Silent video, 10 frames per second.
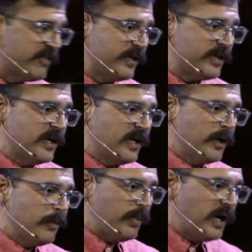giving
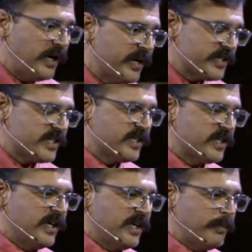
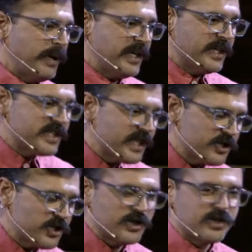pause, paying
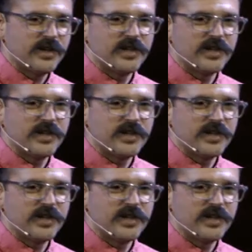attention